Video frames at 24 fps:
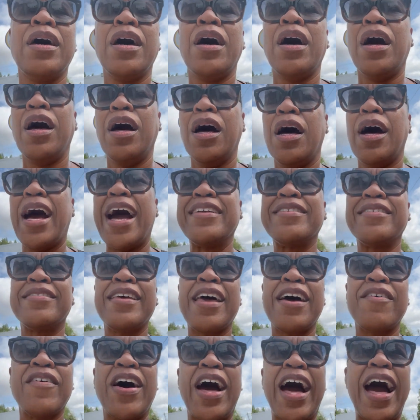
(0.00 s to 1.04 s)
I just
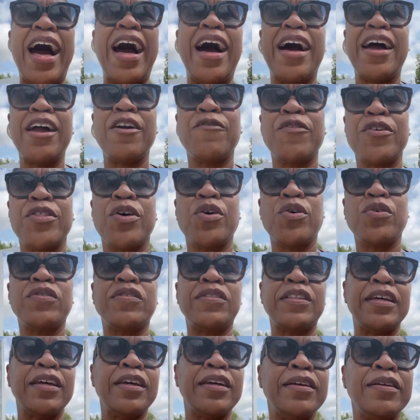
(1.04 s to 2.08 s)
have an eye for those
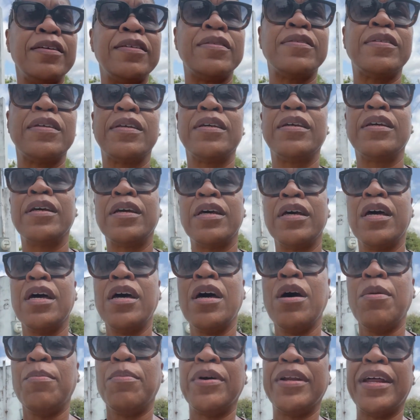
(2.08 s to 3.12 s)
things.
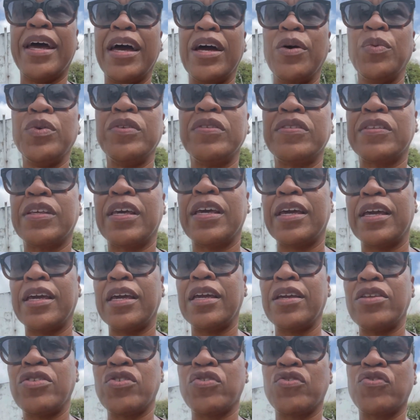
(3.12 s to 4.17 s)
But I would
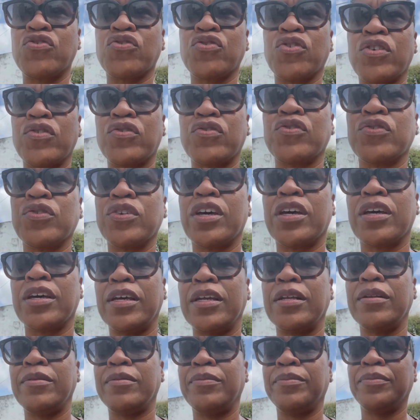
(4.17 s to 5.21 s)
say just trust your
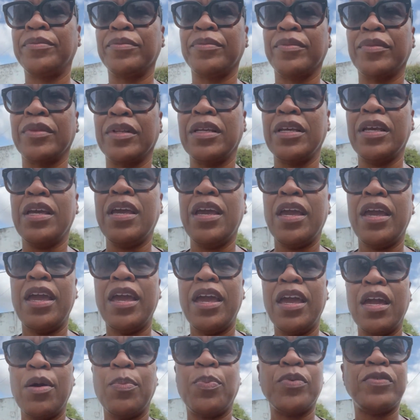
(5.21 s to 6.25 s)
gut
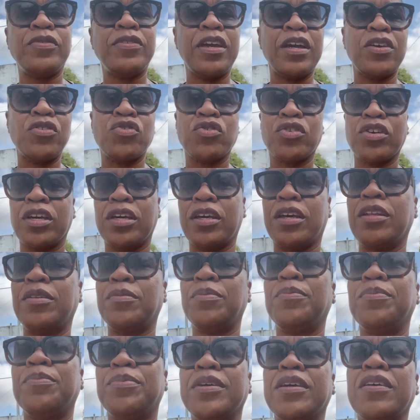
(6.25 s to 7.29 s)
and protect your gut.
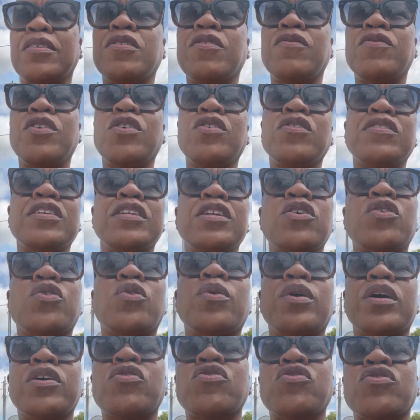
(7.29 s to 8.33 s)
Because if there's any
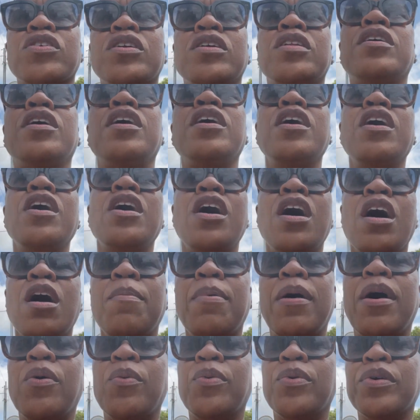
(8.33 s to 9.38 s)
question
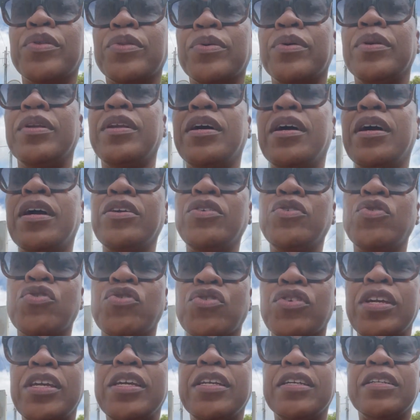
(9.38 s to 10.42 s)
about whether or not you
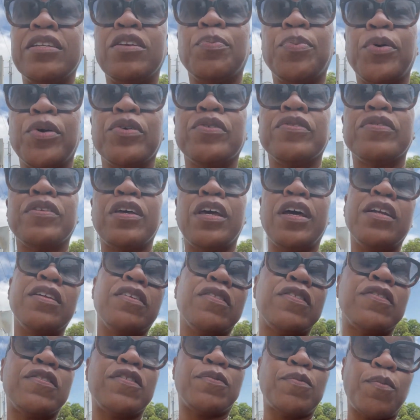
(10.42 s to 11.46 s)
should eat at a
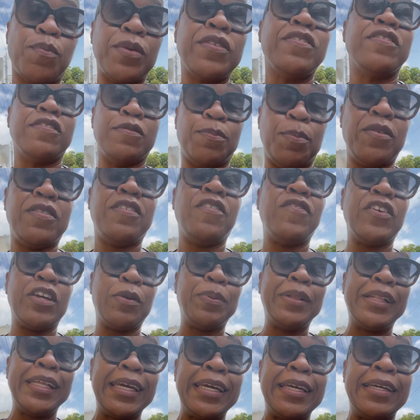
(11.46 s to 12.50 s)
specific
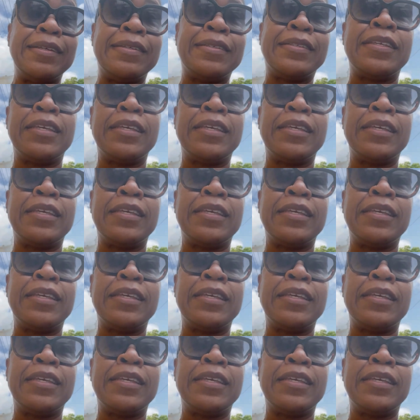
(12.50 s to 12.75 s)
place